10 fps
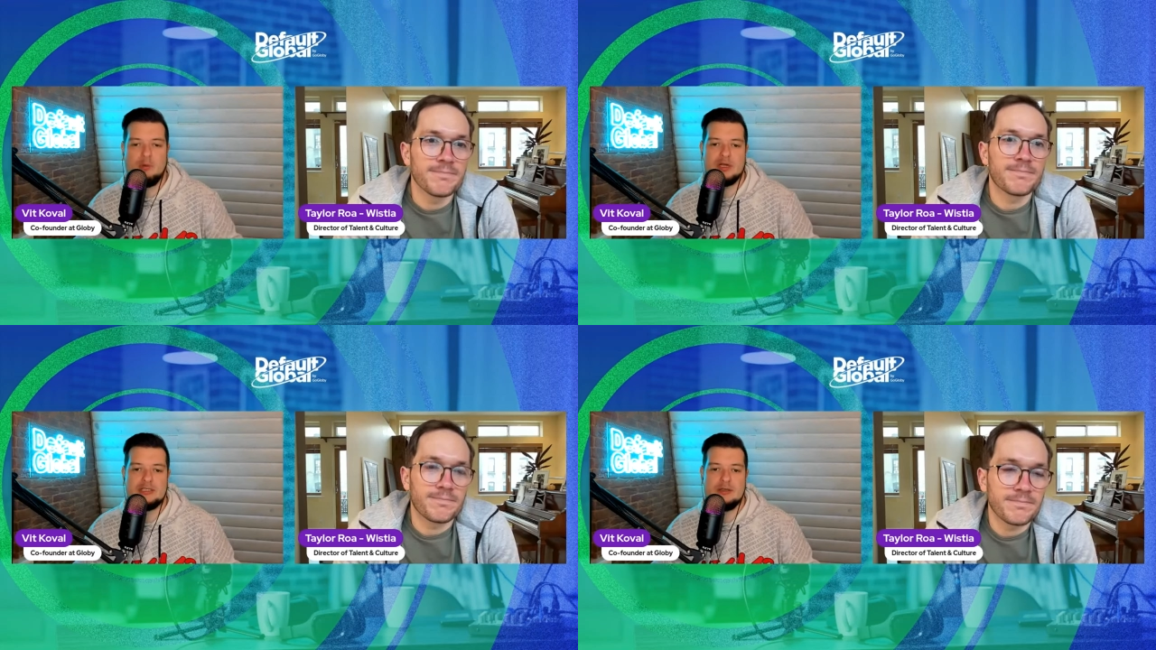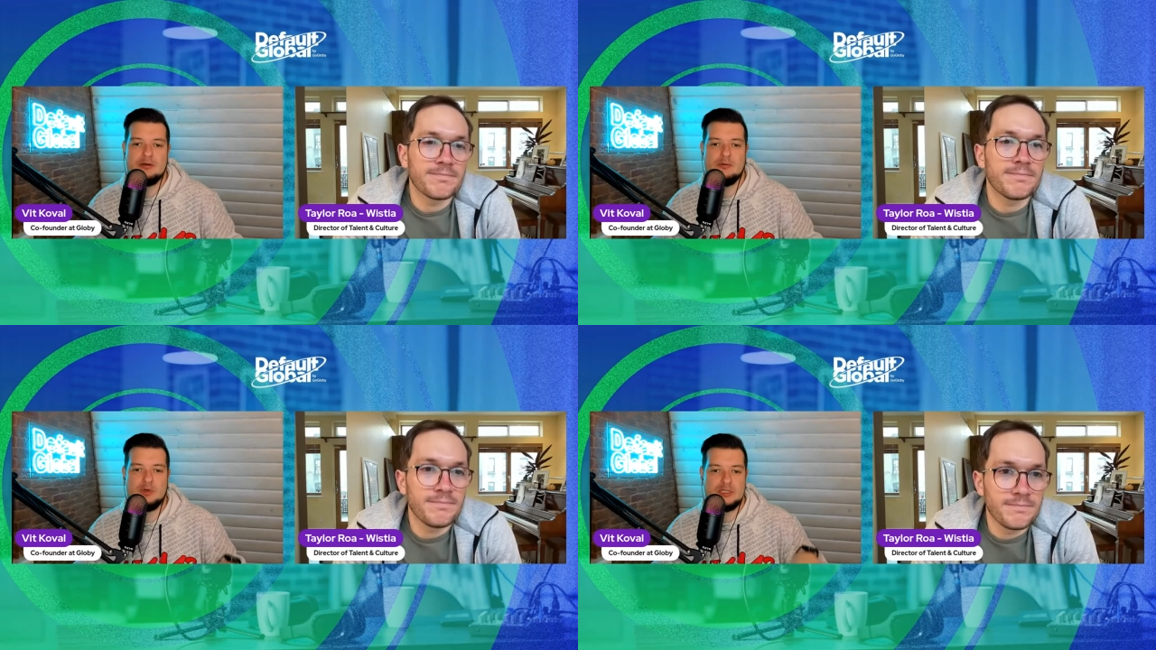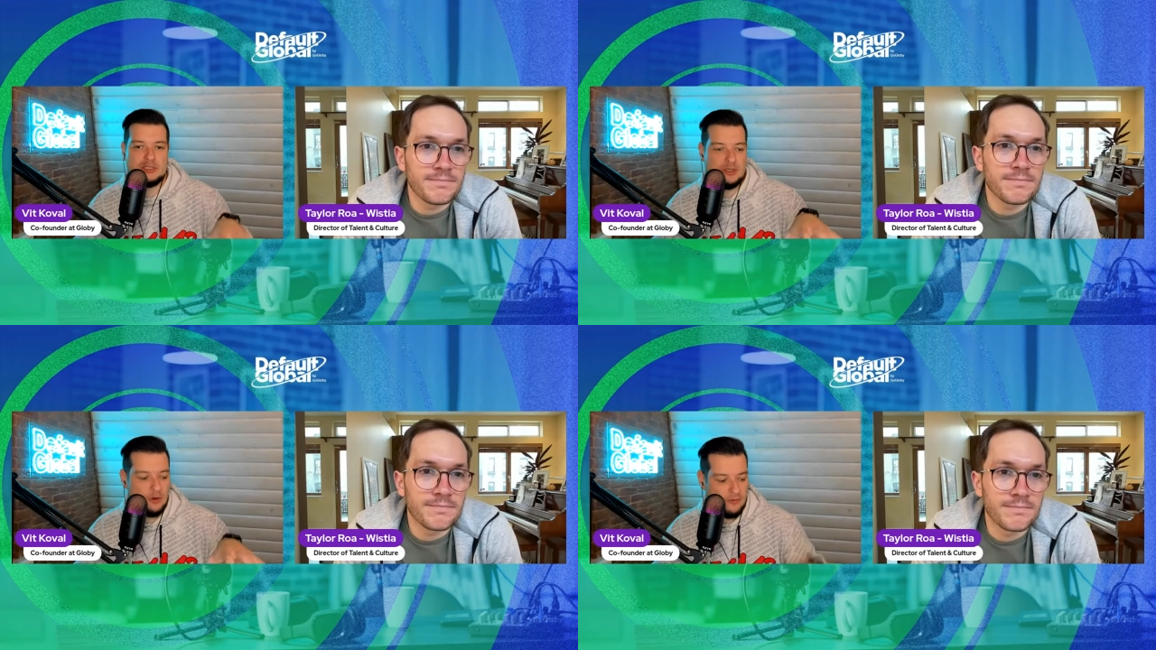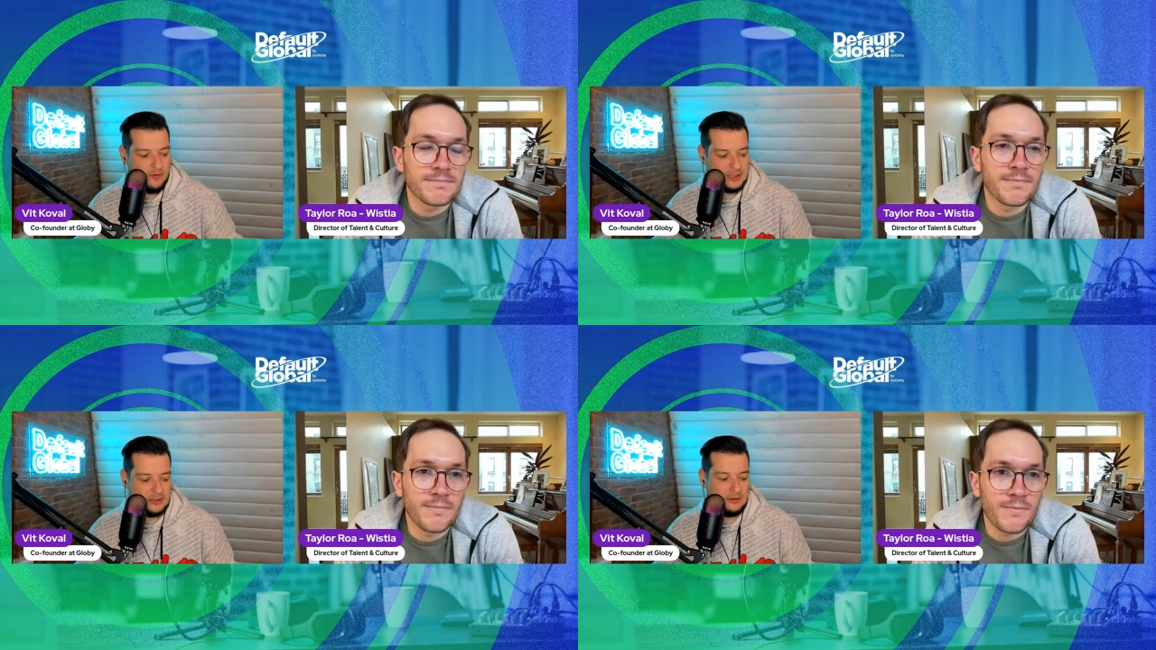Speaker 1: what, what is your what is your
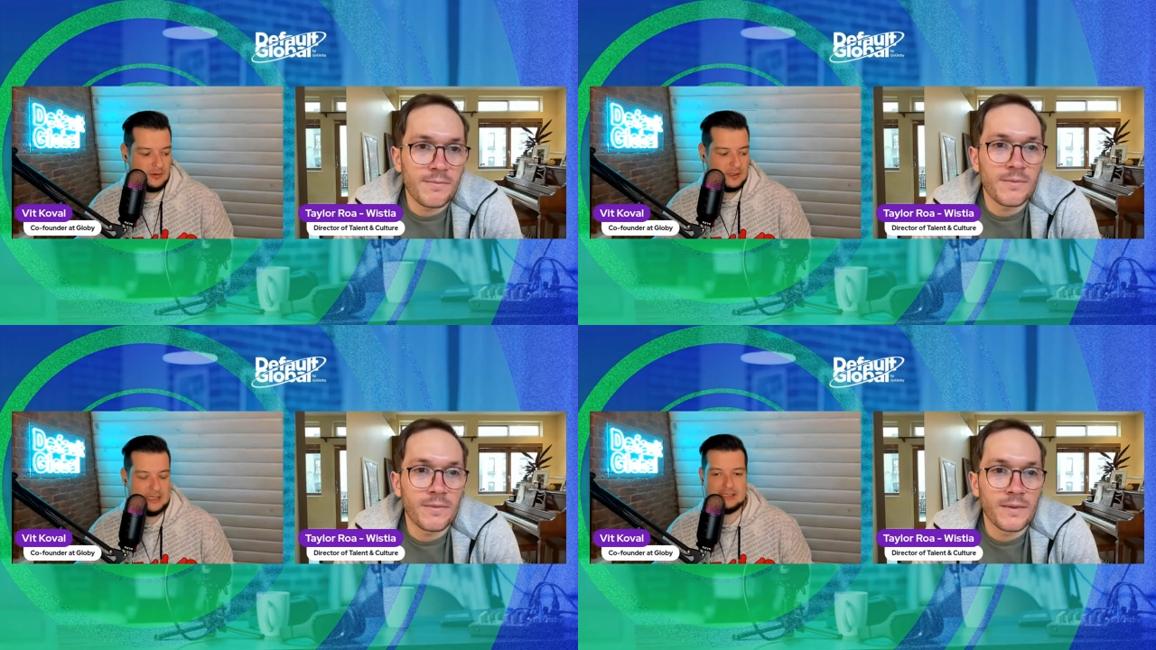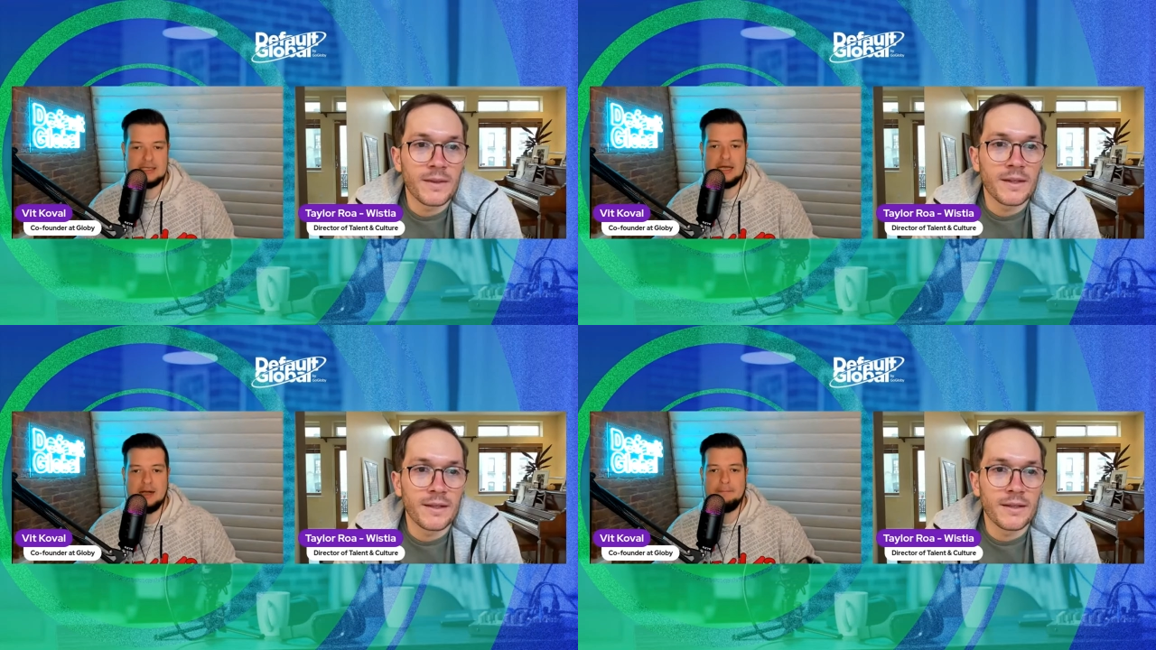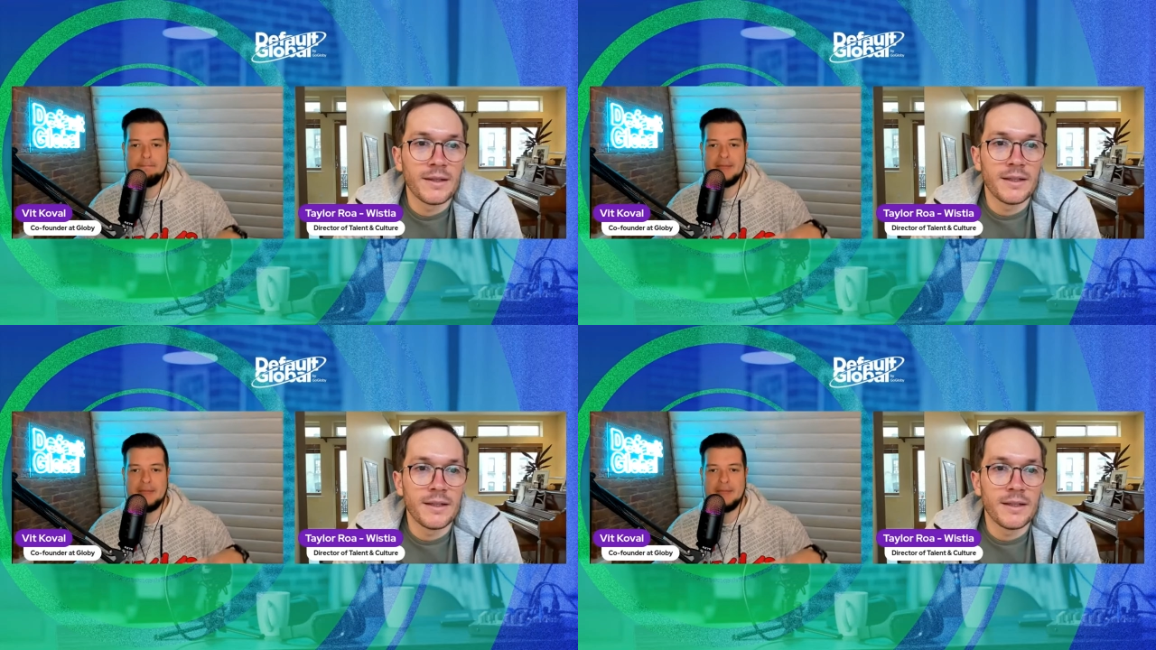vision on this uh,